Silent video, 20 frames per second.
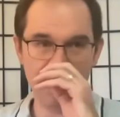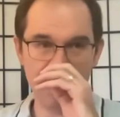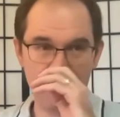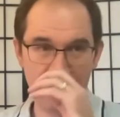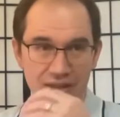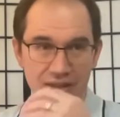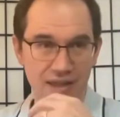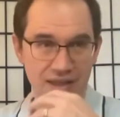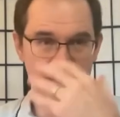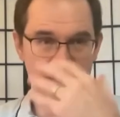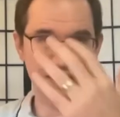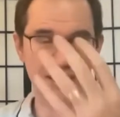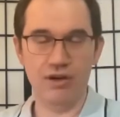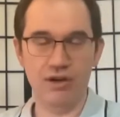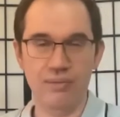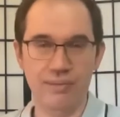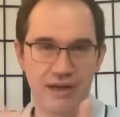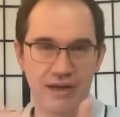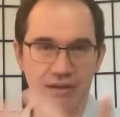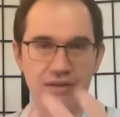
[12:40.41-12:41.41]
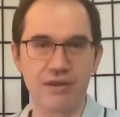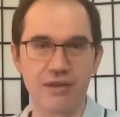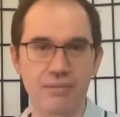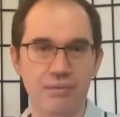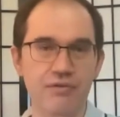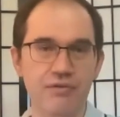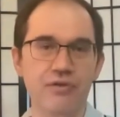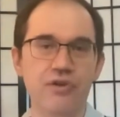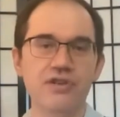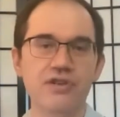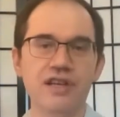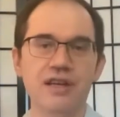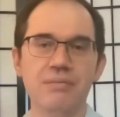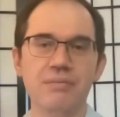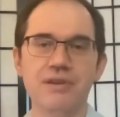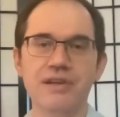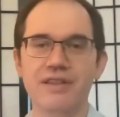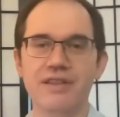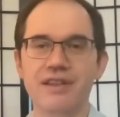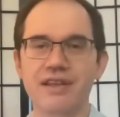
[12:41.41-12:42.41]
I'd like to hear about the preferred
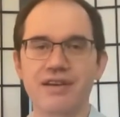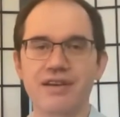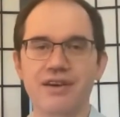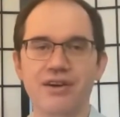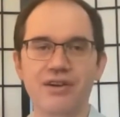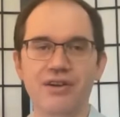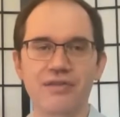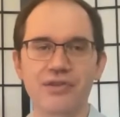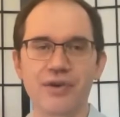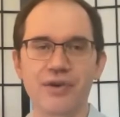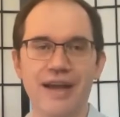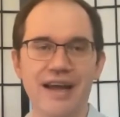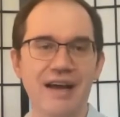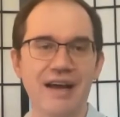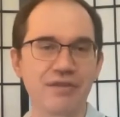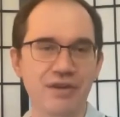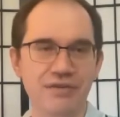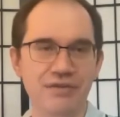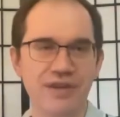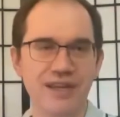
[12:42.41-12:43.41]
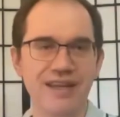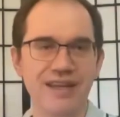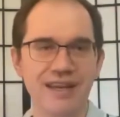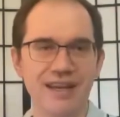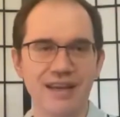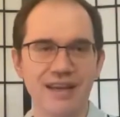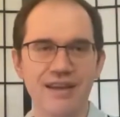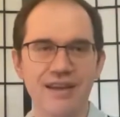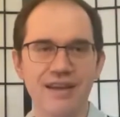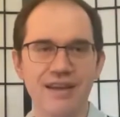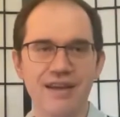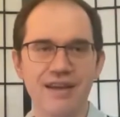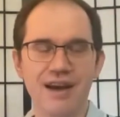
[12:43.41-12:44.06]
template that all of you have, if any.